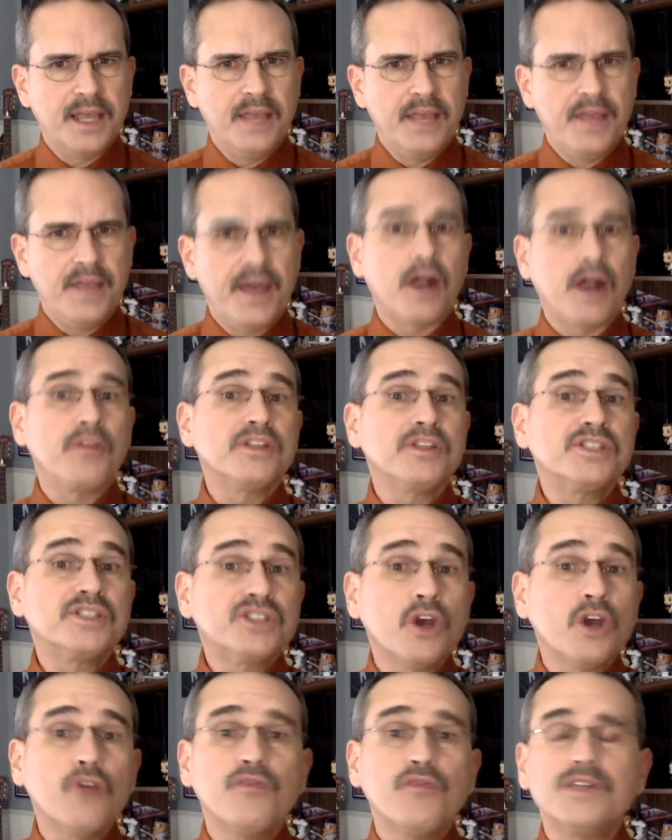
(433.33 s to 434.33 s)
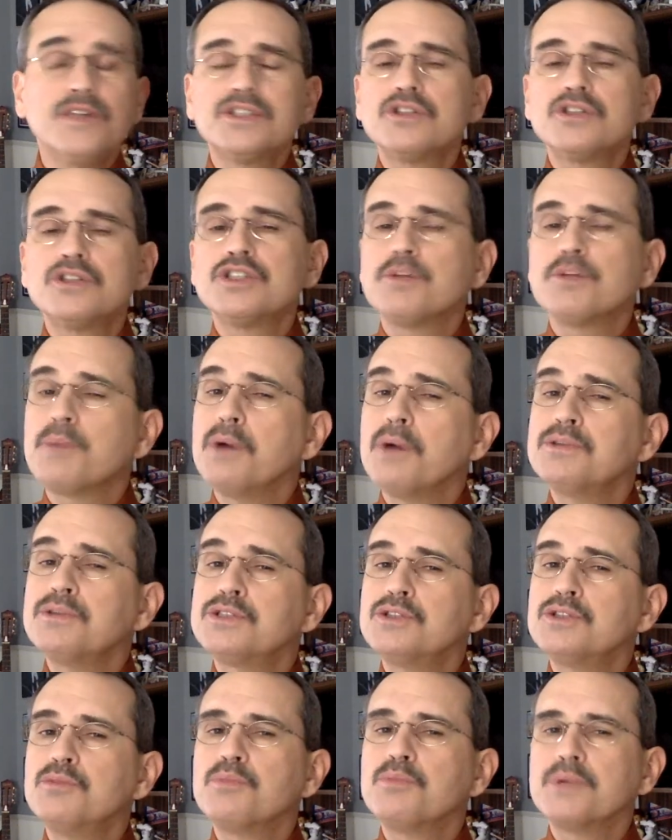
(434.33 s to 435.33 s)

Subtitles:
that on the surface are supposed to